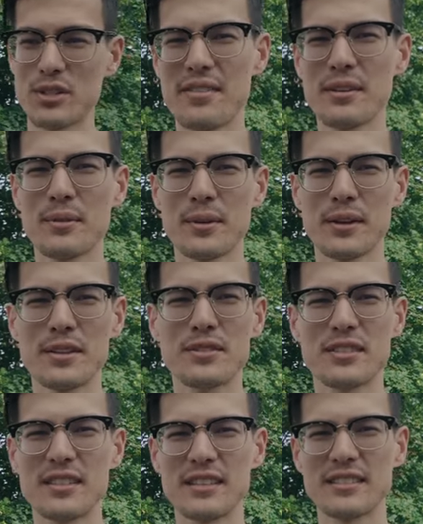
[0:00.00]
So I think we were going to use
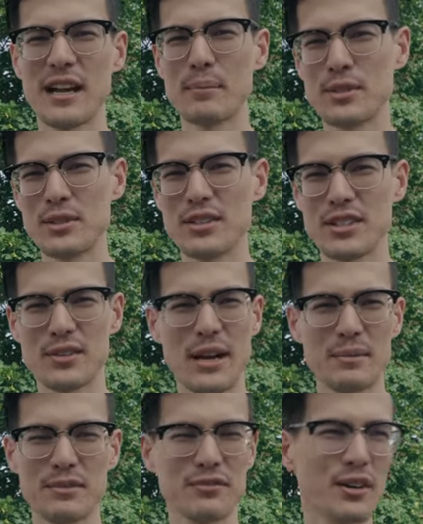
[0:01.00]
this as an opportunity just to
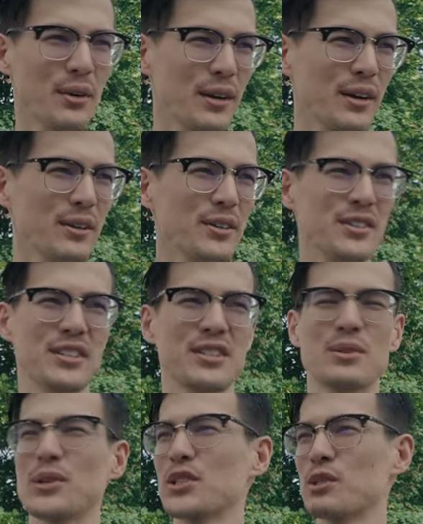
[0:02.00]
grab some photos, just
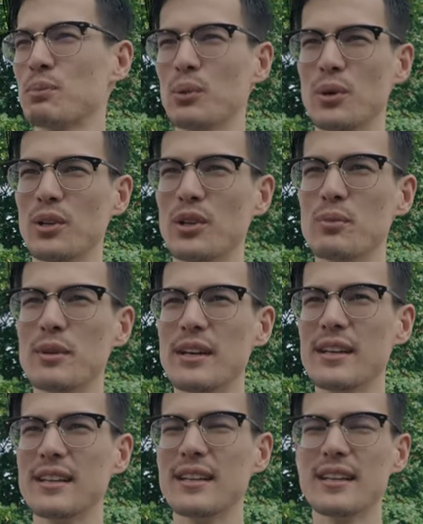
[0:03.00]
to explore a little
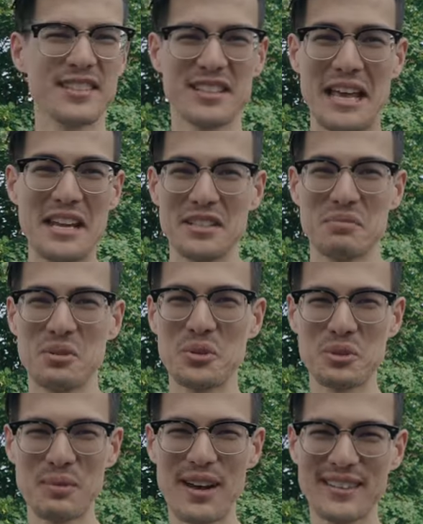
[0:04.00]
bit, just land in some cool
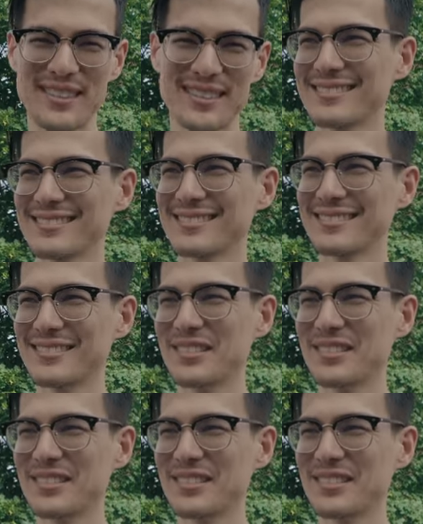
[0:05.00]
spots. Ready to go?